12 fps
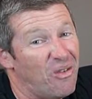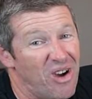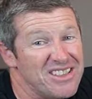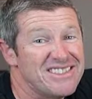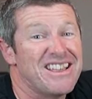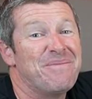I
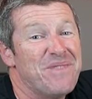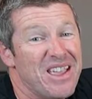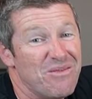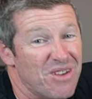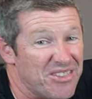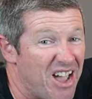want
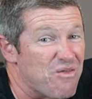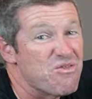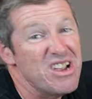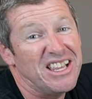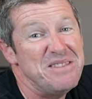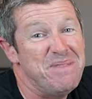something with a
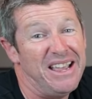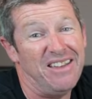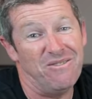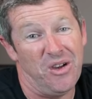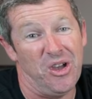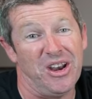really big
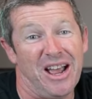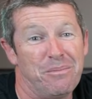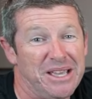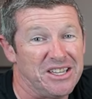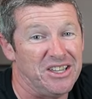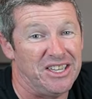inverter,
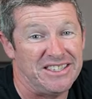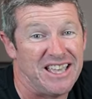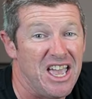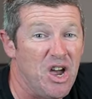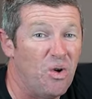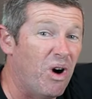because
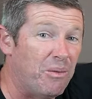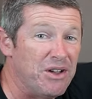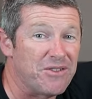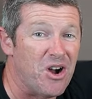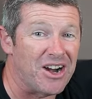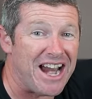what
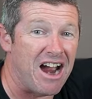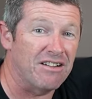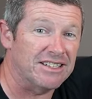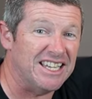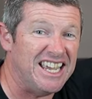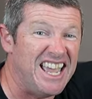we've got
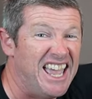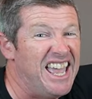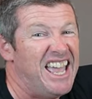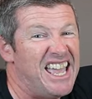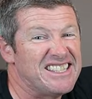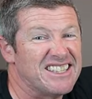currently,
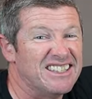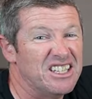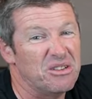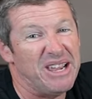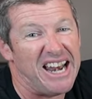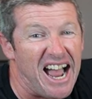it's a
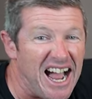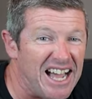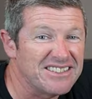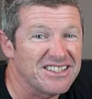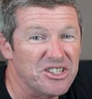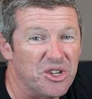little bit
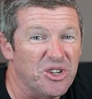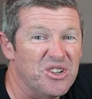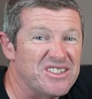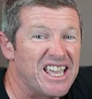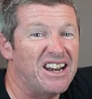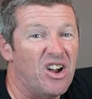hard to
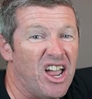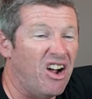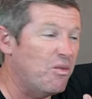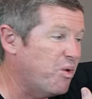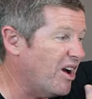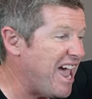use, and I
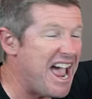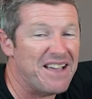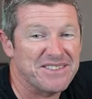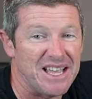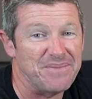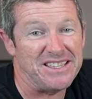wanna
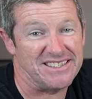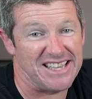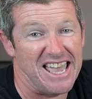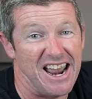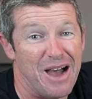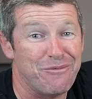have something
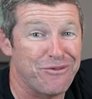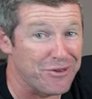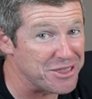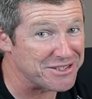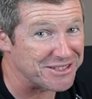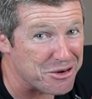set up for
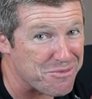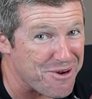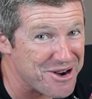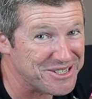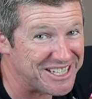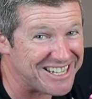this little
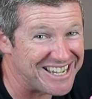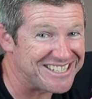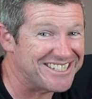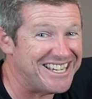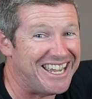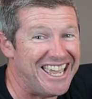project
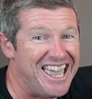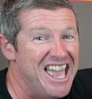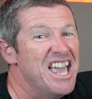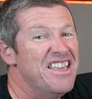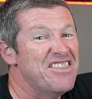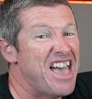next year
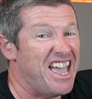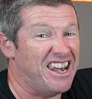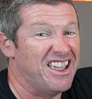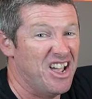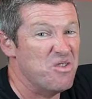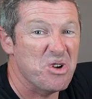that
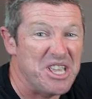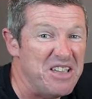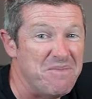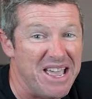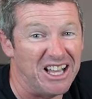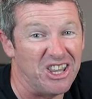will
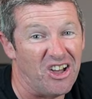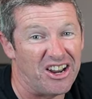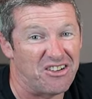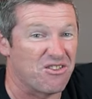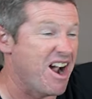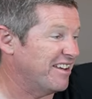give me a lot
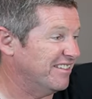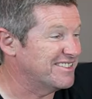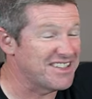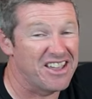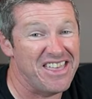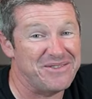of grunt.
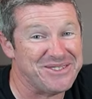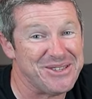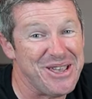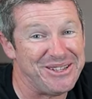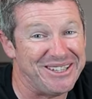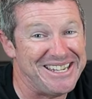So they've
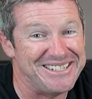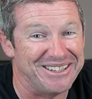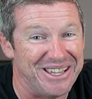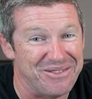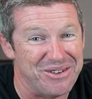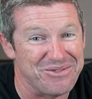certainly
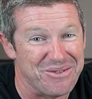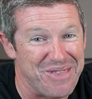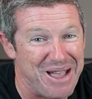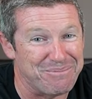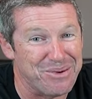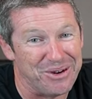delivered from
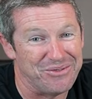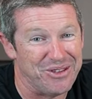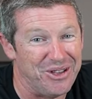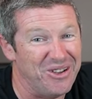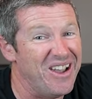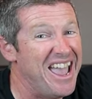that point of
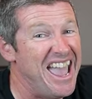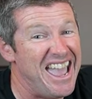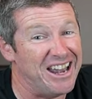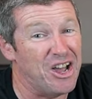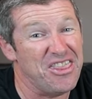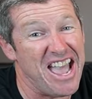view,
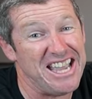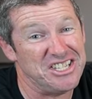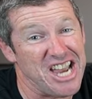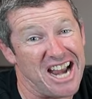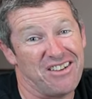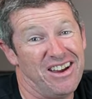and I thank
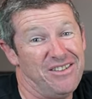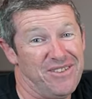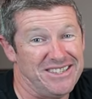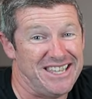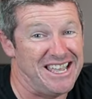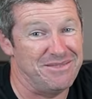Jackery for
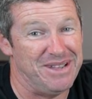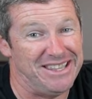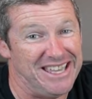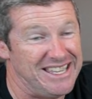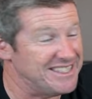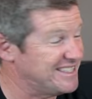sending me
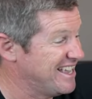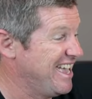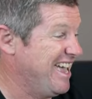this.